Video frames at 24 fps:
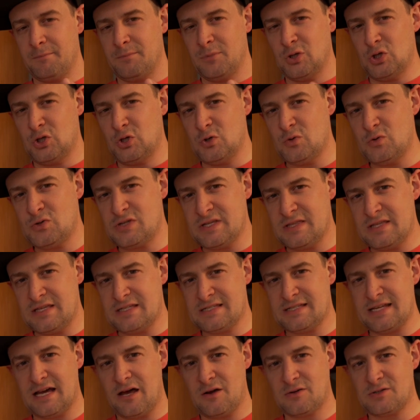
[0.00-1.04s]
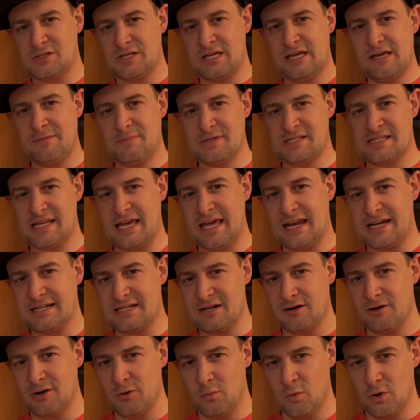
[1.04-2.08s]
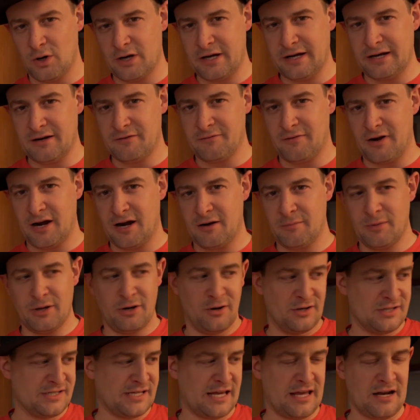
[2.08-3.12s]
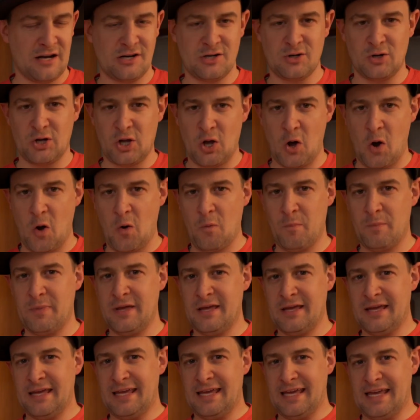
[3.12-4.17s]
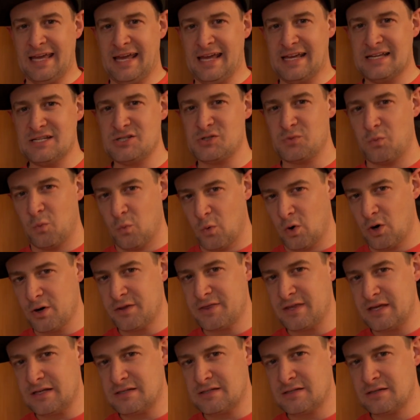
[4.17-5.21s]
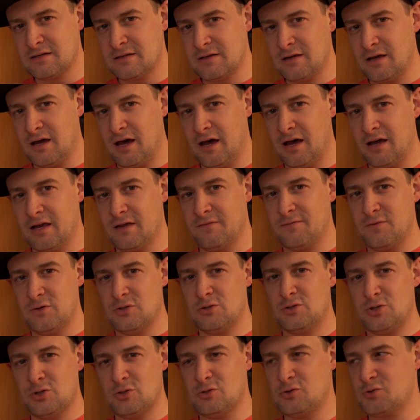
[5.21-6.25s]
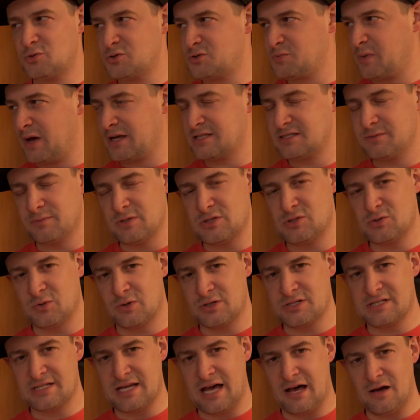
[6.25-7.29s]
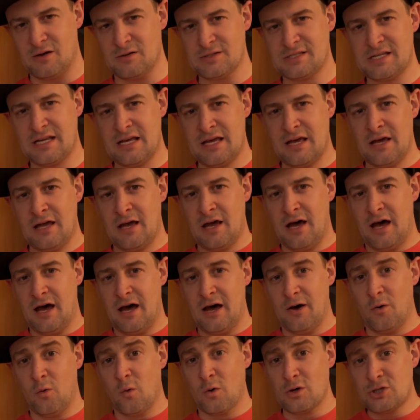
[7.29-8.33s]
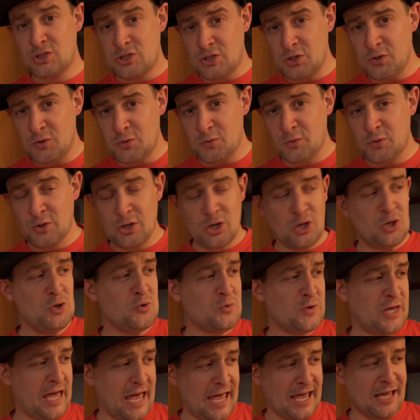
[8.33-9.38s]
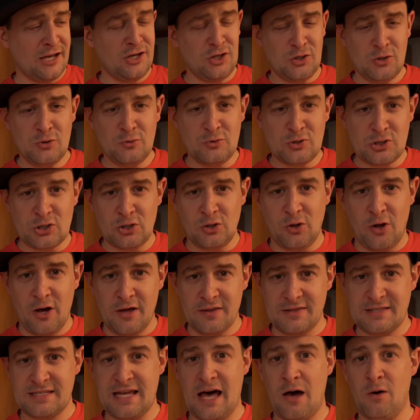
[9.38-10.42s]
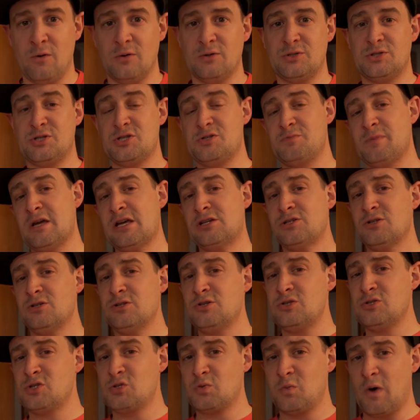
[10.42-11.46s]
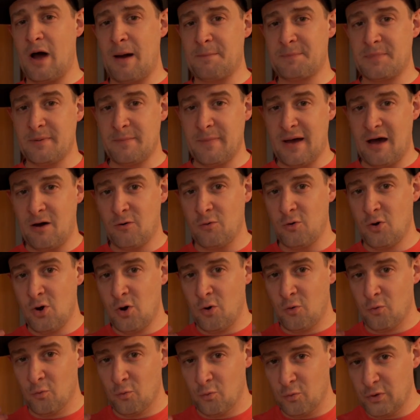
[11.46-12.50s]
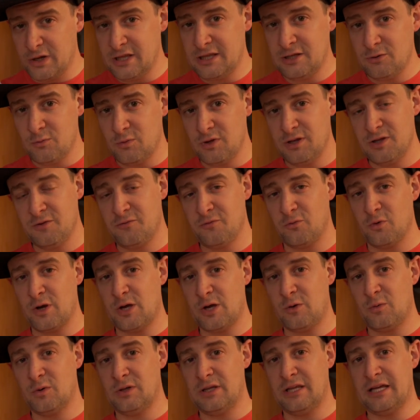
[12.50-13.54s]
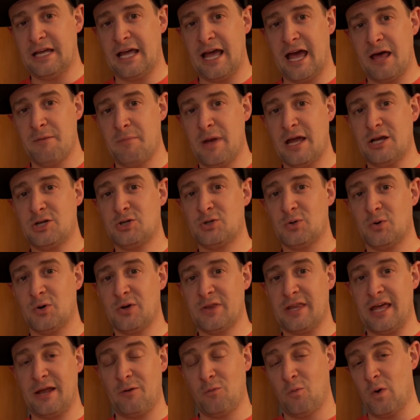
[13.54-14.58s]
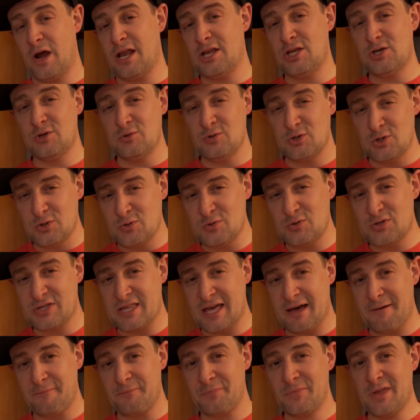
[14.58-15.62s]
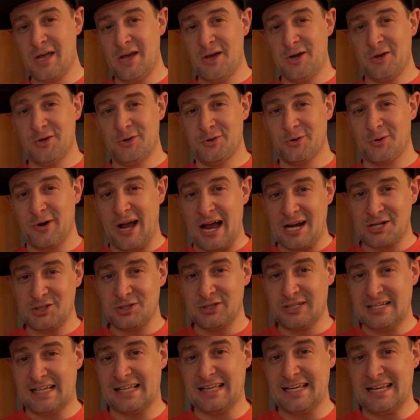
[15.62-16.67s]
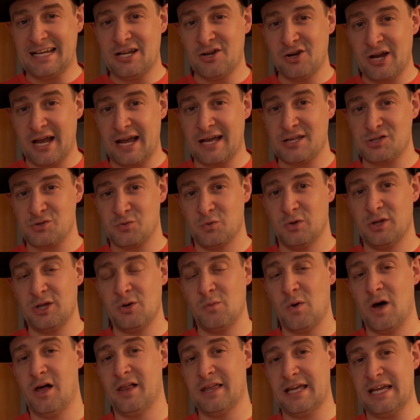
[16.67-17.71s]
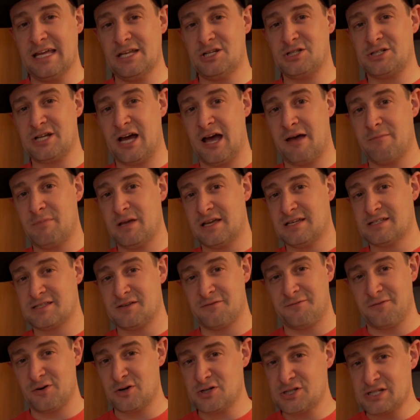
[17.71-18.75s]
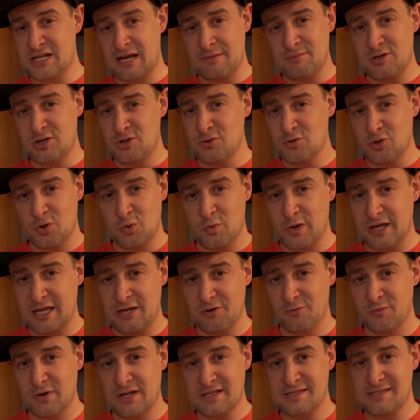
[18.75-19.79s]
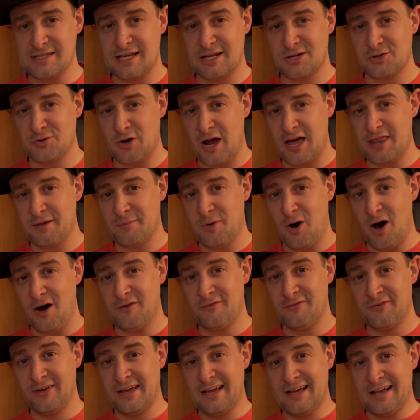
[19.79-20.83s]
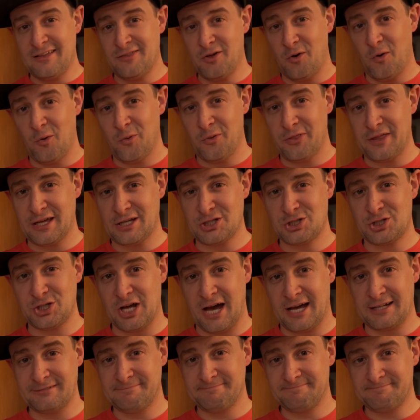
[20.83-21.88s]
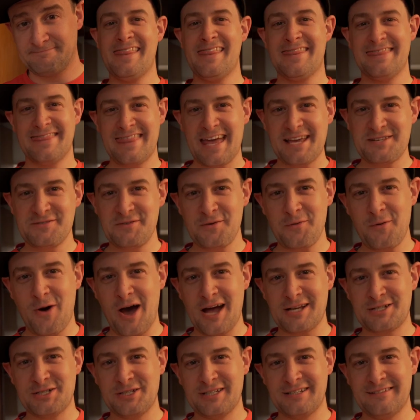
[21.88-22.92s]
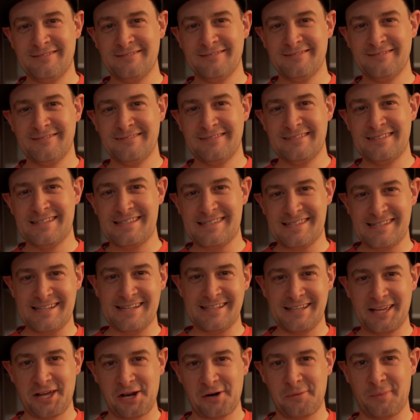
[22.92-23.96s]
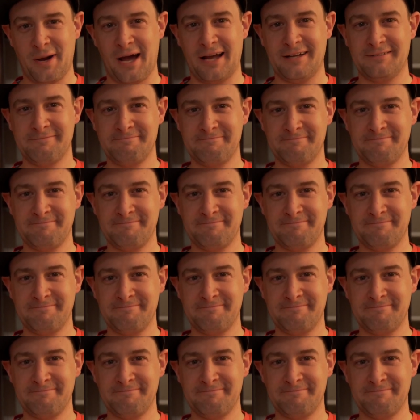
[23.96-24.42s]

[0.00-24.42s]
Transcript: using these towels to keep a sanitary working environment or a sanitary home is worth it uh, if you choose responsibly sourced towels. Uh, or two, you can use cloth towels. Just make sure you swap them out really, really frequently and make sure that when you use them, you're actually cleaning your hands really well each time because the first time you do a quickie rinse and dry them off, the whole thing's shot. Thanks for watching. See you later. Bye.